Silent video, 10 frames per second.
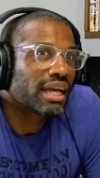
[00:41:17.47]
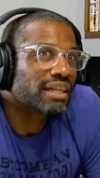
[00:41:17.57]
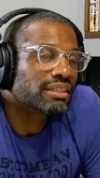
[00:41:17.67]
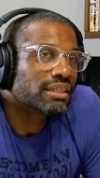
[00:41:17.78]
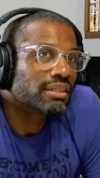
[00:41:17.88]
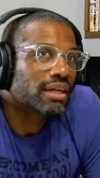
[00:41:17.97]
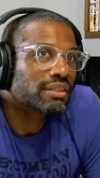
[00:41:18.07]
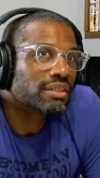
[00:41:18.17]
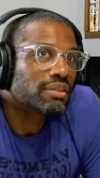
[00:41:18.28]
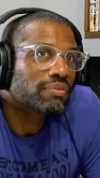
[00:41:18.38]
Yeah, I don't know. I
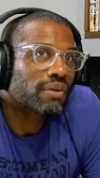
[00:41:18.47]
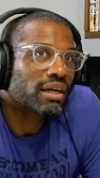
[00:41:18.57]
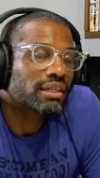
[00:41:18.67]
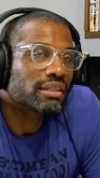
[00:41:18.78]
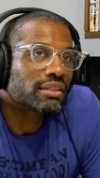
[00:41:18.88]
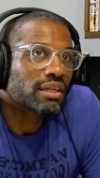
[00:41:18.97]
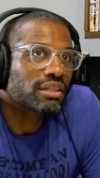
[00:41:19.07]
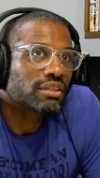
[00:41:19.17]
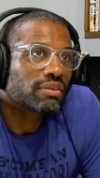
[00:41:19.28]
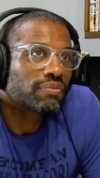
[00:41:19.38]
don't know if I I
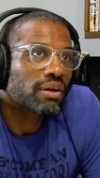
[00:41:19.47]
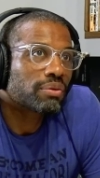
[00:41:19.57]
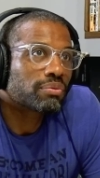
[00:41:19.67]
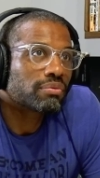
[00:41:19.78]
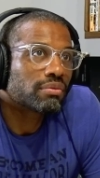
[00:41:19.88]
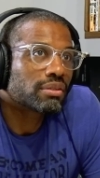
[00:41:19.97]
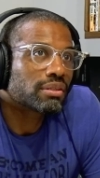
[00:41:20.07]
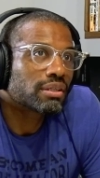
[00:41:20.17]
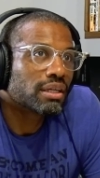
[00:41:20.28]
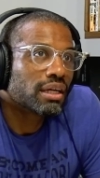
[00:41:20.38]
don't know if I
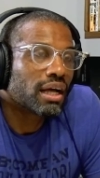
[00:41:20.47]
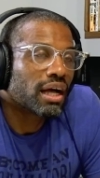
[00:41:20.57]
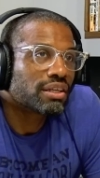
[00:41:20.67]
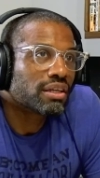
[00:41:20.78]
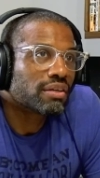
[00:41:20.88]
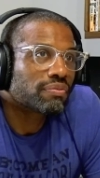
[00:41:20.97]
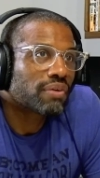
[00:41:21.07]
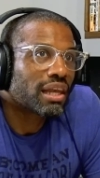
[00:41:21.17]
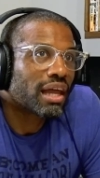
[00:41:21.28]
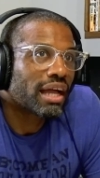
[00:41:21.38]
I don't know if
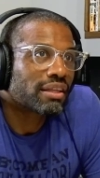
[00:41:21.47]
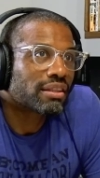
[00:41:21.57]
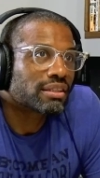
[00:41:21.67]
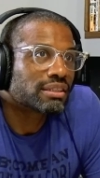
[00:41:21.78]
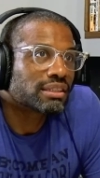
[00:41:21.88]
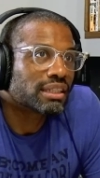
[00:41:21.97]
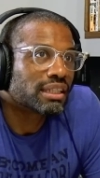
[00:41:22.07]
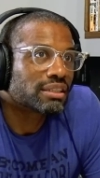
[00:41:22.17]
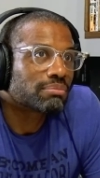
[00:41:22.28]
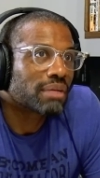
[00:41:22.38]
I like the
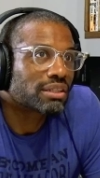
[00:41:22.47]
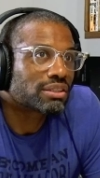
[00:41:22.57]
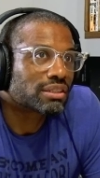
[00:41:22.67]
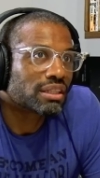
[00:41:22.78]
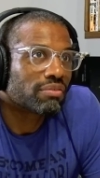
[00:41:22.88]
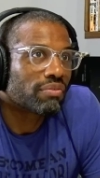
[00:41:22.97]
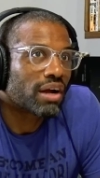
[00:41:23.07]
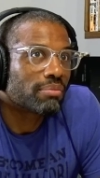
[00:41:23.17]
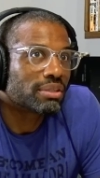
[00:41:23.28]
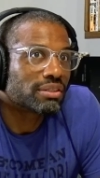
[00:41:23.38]
city as much, the
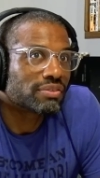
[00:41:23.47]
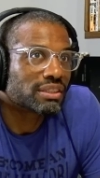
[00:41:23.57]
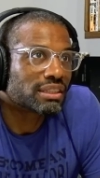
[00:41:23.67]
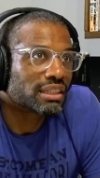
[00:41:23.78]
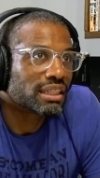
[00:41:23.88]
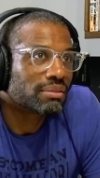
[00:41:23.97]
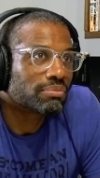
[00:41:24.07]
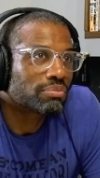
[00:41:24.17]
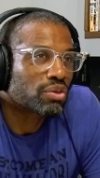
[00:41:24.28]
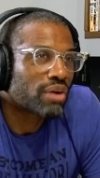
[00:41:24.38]
environment of the city,
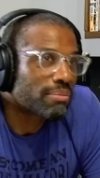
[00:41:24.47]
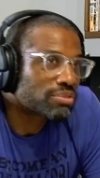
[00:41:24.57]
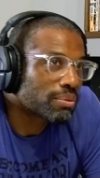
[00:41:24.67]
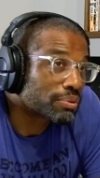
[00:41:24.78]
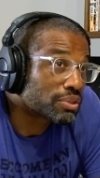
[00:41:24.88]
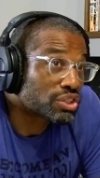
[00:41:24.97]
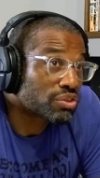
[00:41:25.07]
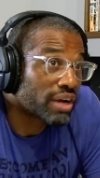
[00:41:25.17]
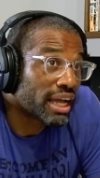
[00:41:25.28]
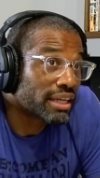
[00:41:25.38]
cramped up on a
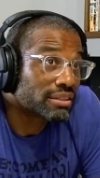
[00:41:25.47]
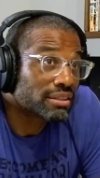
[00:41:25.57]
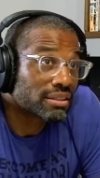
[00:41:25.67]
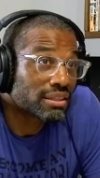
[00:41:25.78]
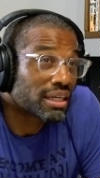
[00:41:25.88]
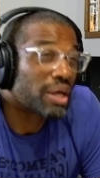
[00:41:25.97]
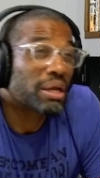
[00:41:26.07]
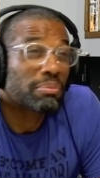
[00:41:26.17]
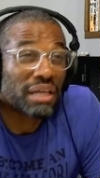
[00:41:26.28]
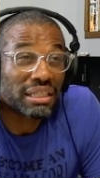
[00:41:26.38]
train, going
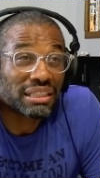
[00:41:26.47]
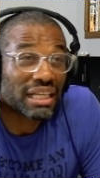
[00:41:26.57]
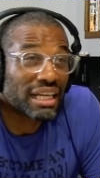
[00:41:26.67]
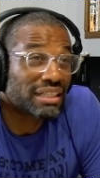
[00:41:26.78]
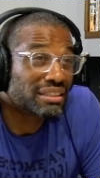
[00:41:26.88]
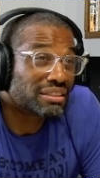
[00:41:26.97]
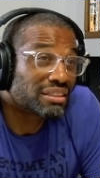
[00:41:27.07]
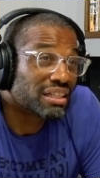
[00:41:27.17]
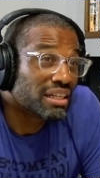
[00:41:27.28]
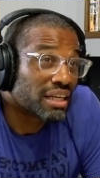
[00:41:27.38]
up the
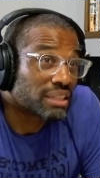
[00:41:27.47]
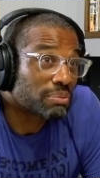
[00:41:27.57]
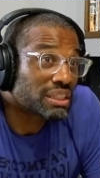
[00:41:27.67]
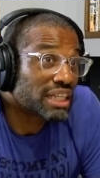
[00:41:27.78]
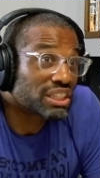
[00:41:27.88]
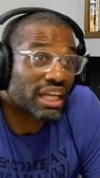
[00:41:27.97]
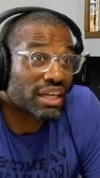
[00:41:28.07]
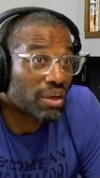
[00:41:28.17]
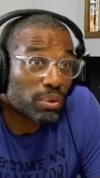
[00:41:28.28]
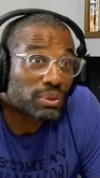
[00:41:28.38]
escalators, especially as you're
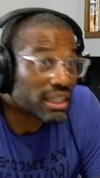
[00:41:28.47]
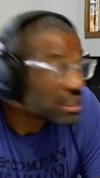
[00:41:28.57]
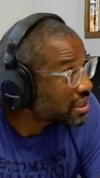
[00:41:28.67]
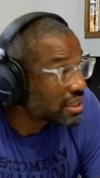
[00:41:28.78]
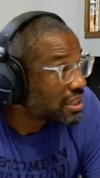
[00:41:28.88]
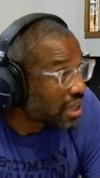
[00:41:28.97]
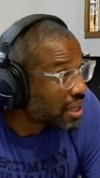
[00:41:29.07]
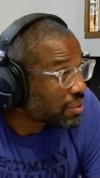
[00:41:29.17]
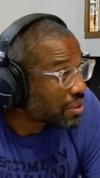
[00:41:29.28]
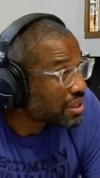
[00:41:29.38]
getting older.
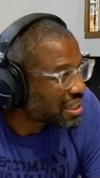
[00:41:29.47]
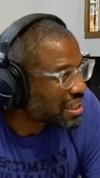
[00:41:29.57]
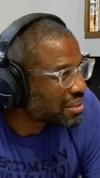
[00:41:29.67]
I yeah,